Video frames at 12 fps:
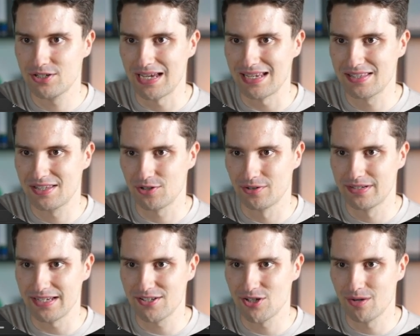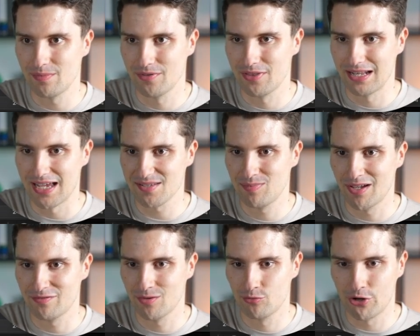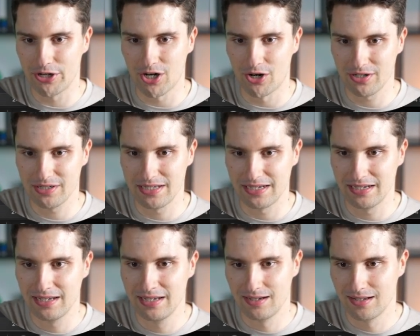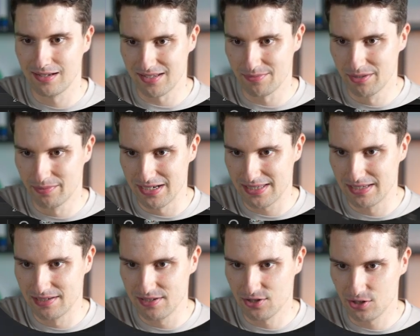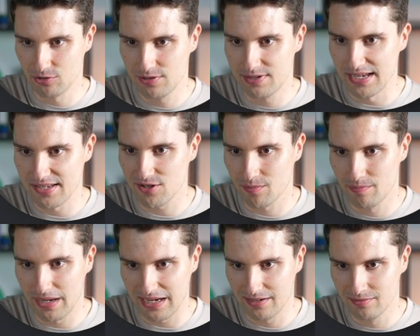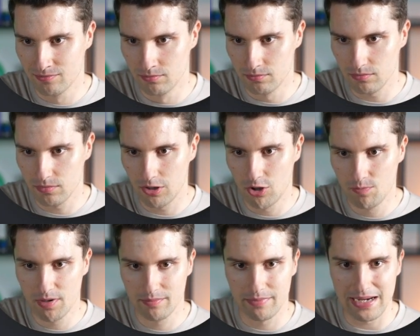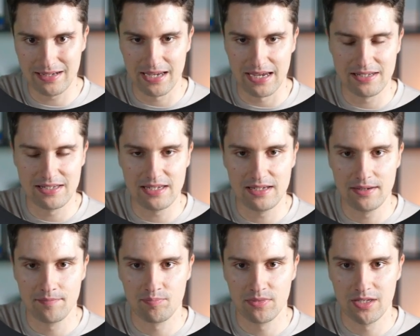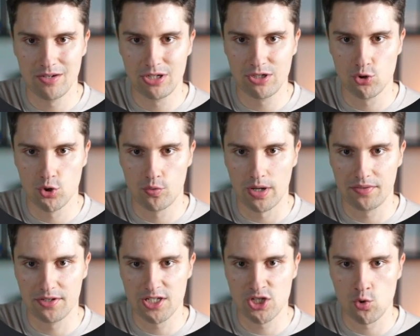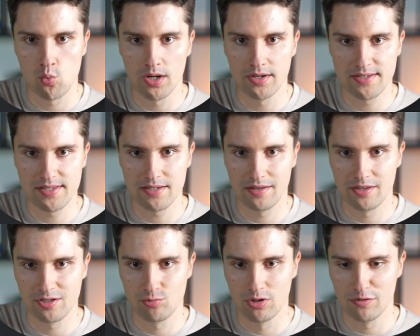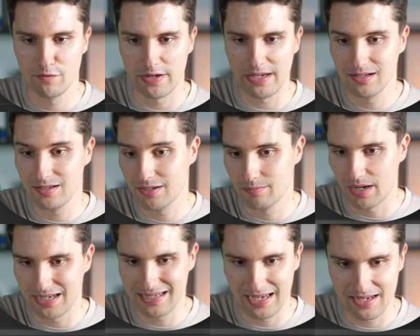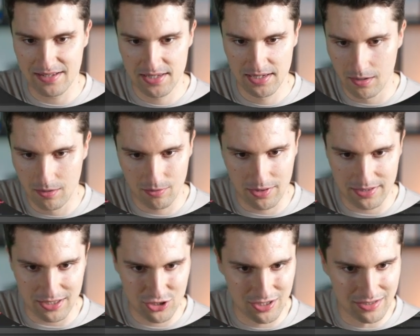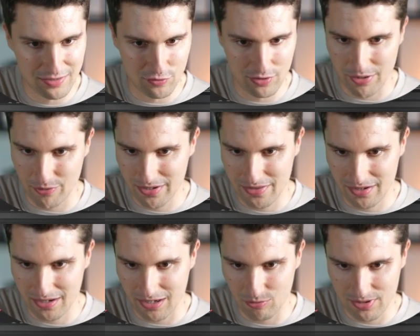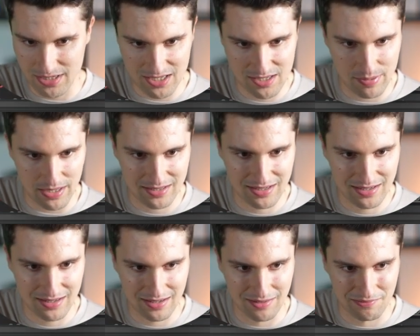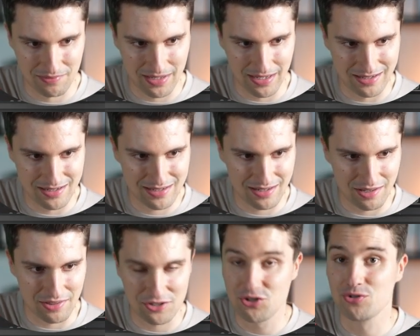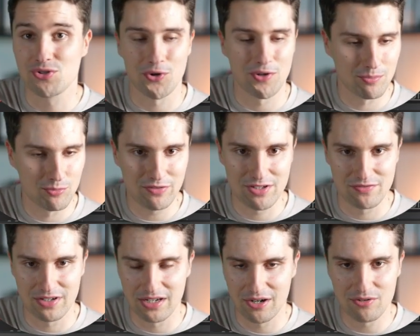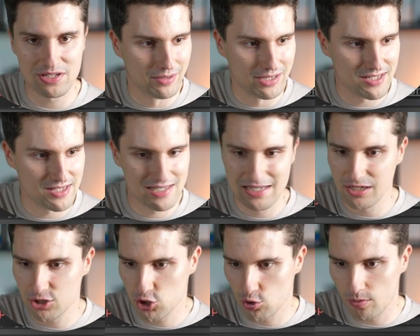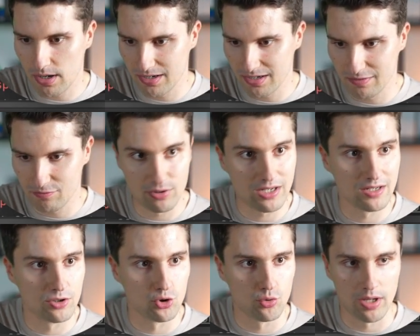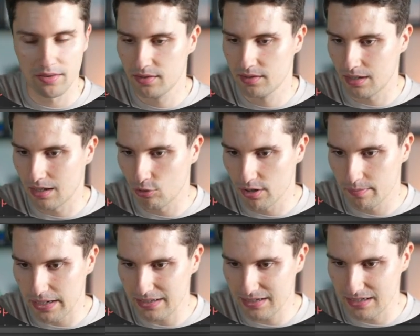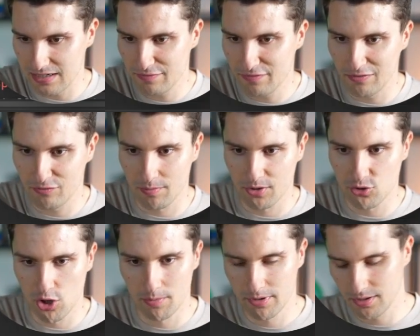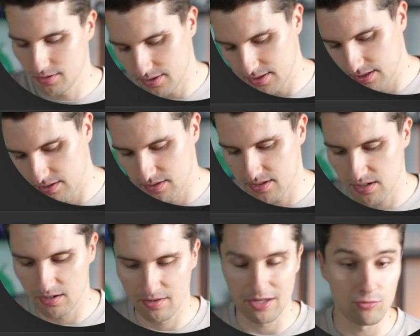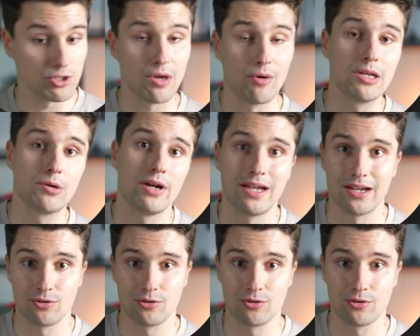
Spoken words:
test this on desktop on the last platform we're targeting. Let's minimize this, go to desktop main, open main KT, we need to run this once. This will fail in my case. Oh, that's actually a different error than I was expecting and that you saw in the previous videos. But let's still try if we can run our main KT file from the terminal, since that was the only way I